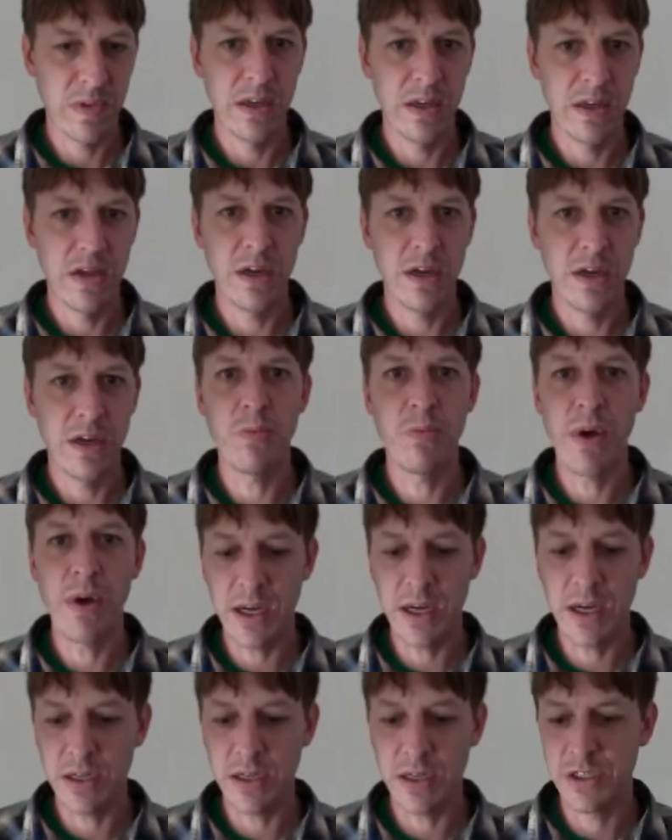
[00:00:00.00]
and
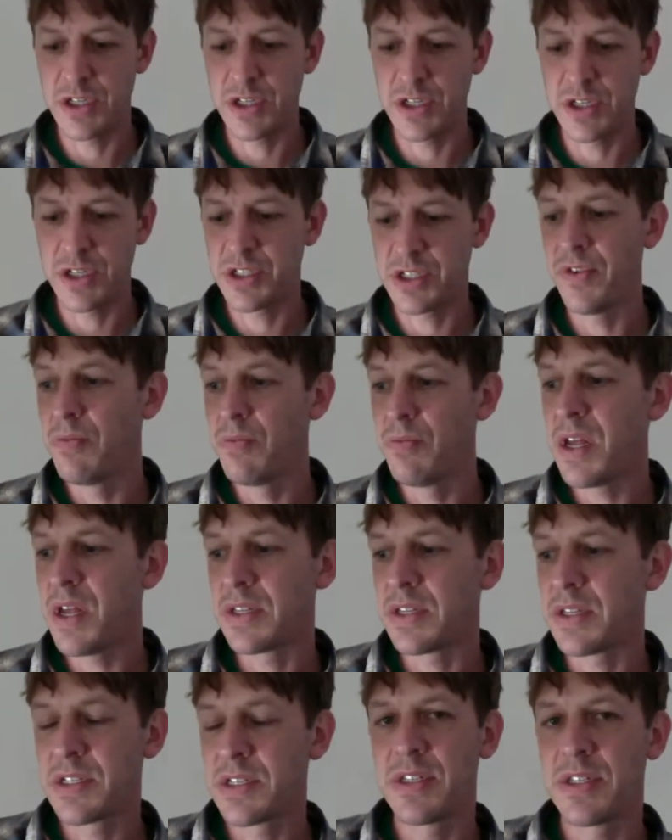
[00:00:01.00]
wait just a few
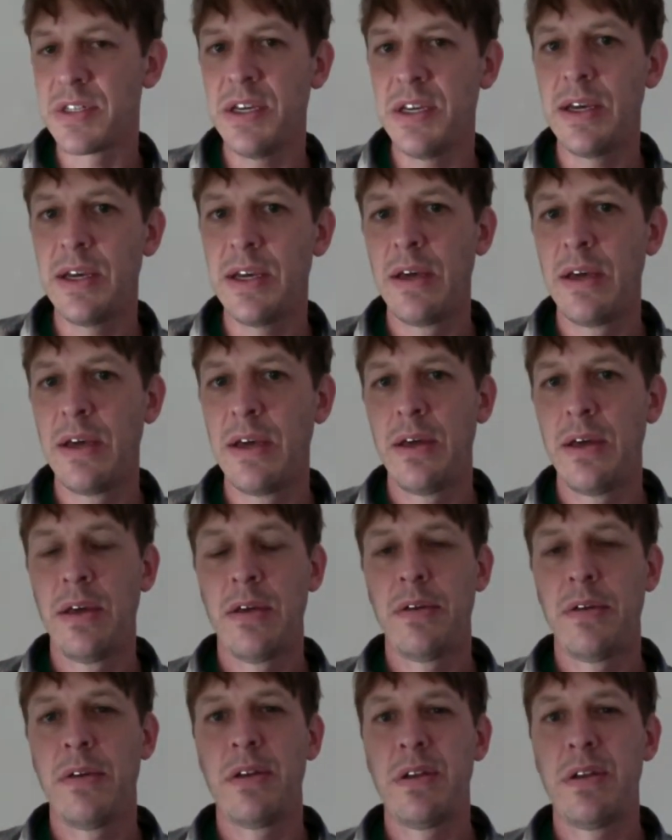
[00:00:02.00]
minutes to see
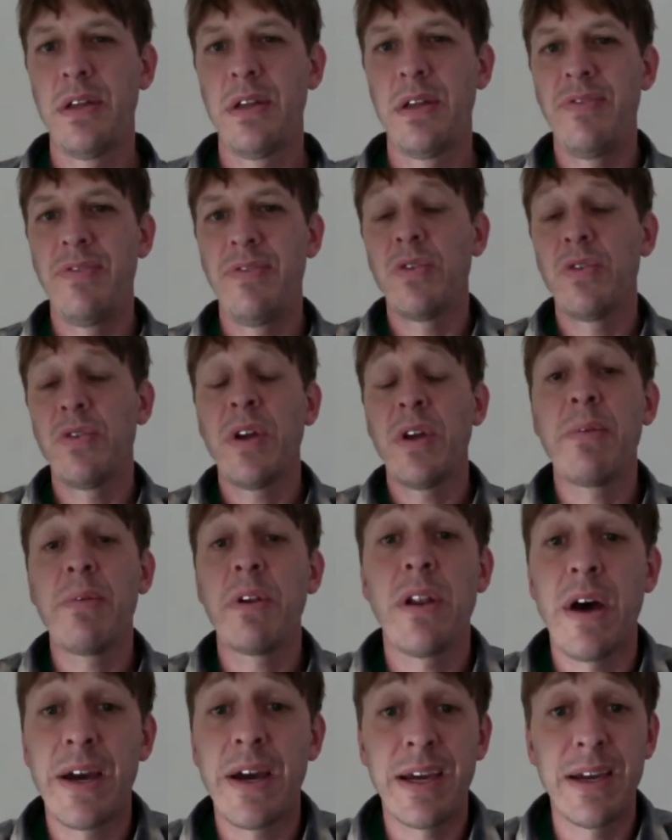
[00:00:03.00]
if you're able
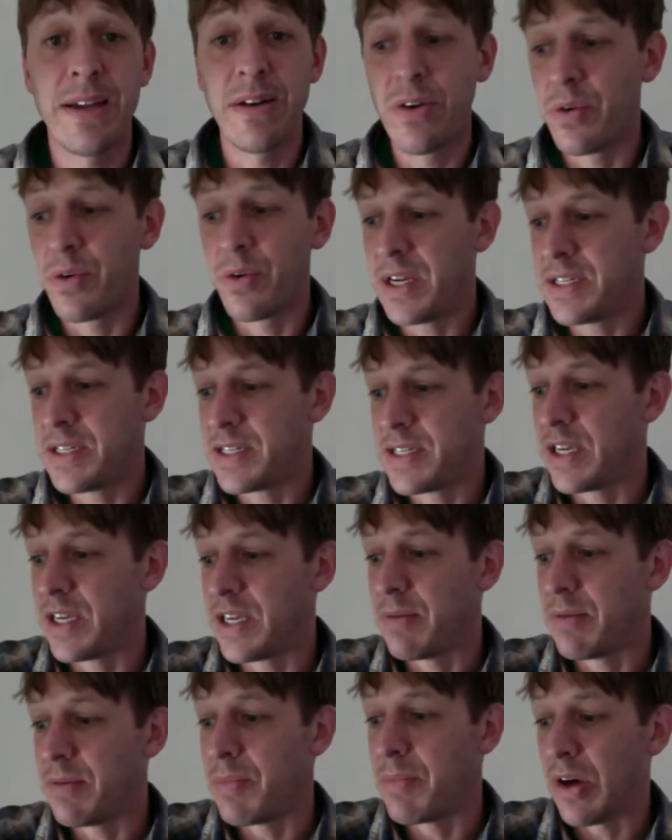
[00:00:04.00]
to log in. No need
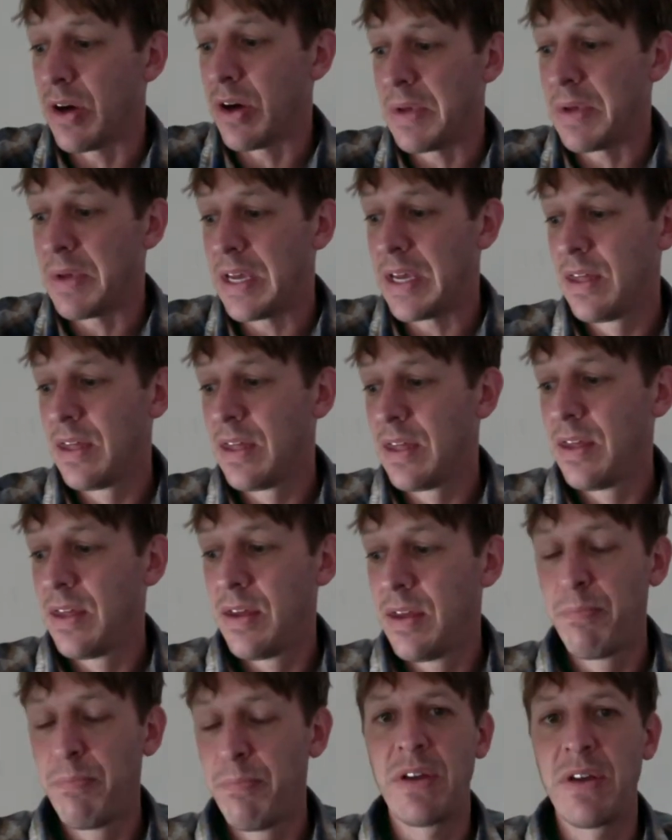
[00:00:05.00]
to email me,
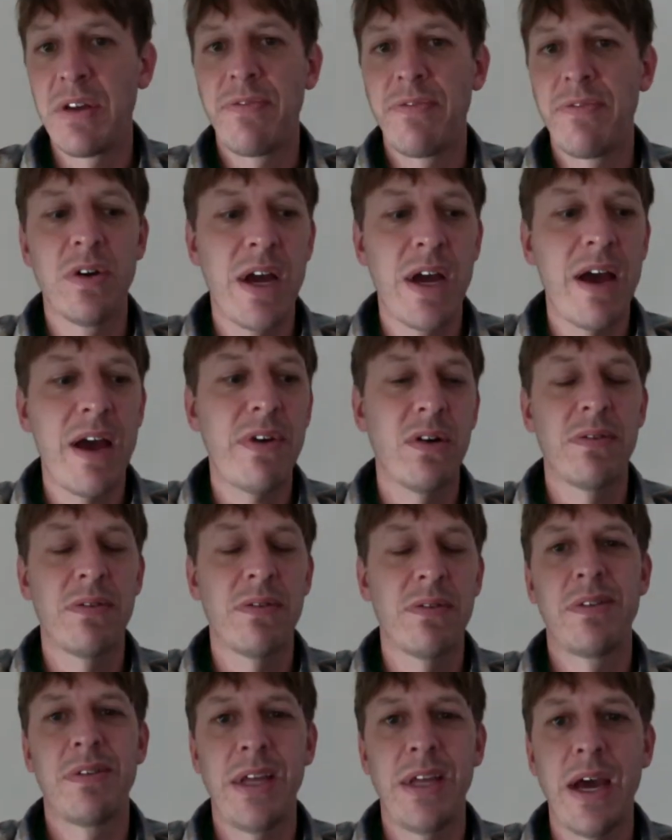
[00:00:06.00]
but if you're having,
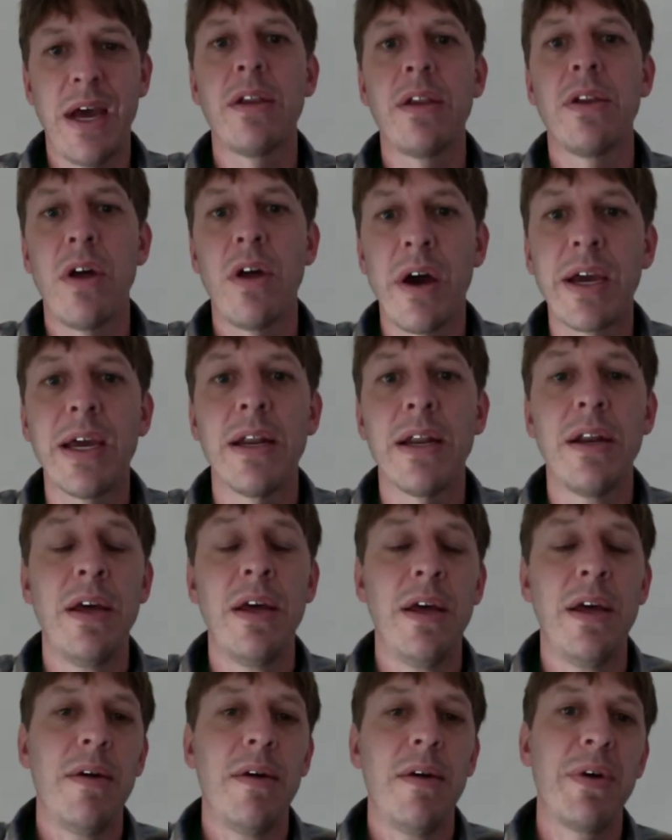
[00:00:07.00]
log
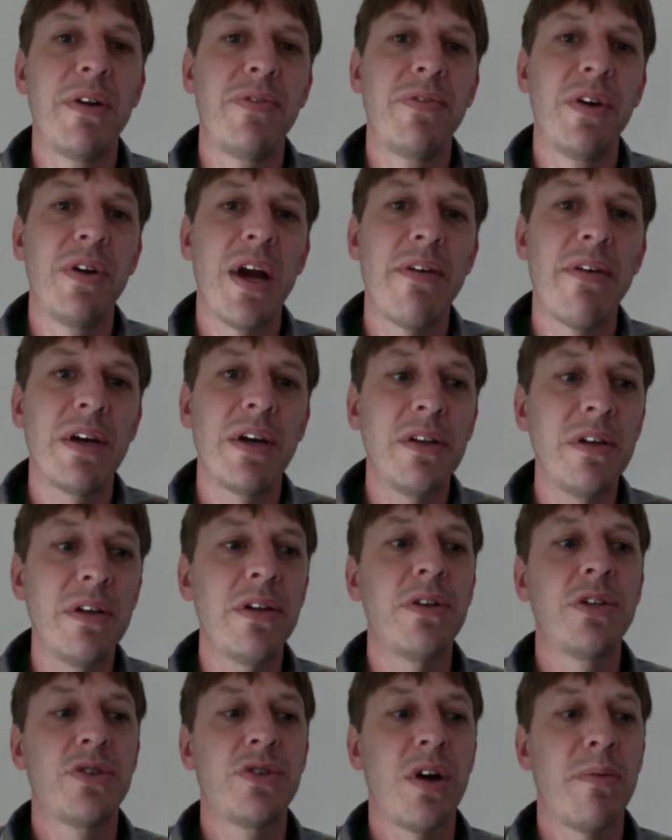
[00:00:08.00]
in. But if you're having a
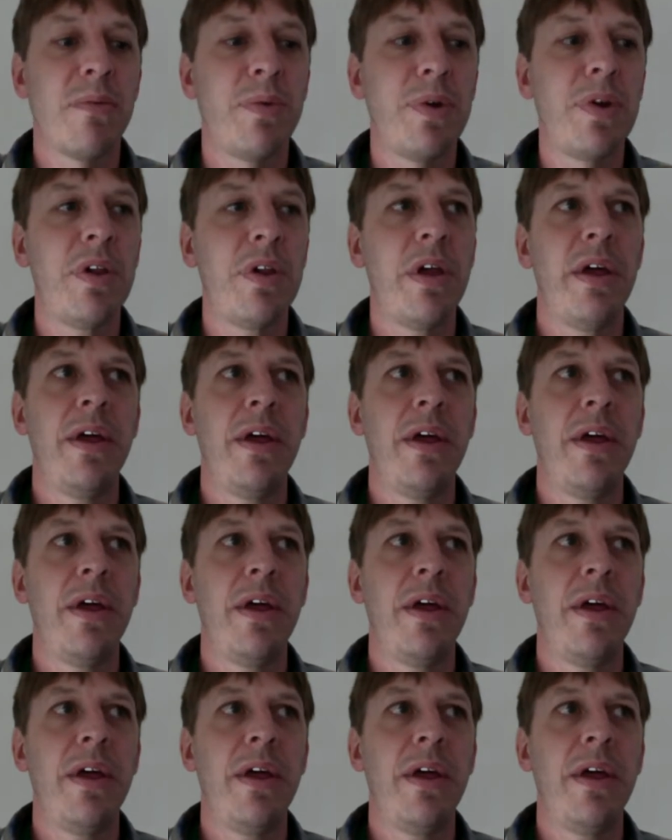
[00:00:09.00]
little trouble,